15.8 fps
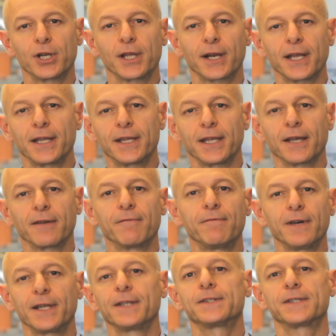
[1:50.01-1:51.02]
generating
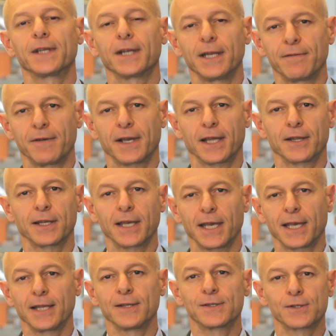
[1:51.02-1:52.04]
very significant
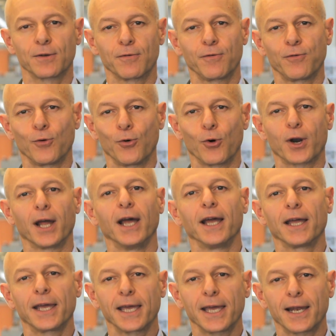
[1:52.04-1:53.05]
gains for
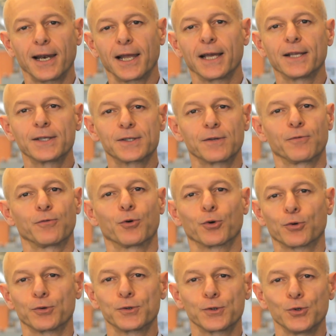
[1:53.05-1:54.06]
airlines,
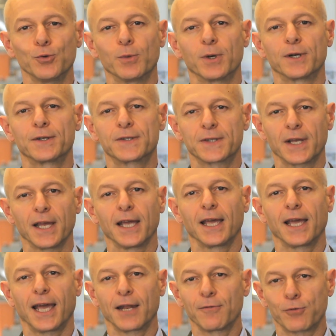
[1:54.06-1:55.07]
for consumers,
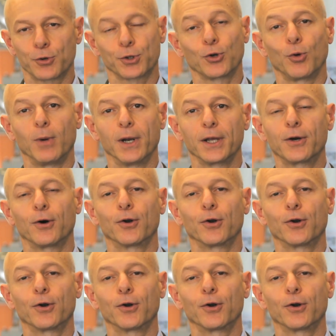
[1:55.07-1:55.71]
and for the global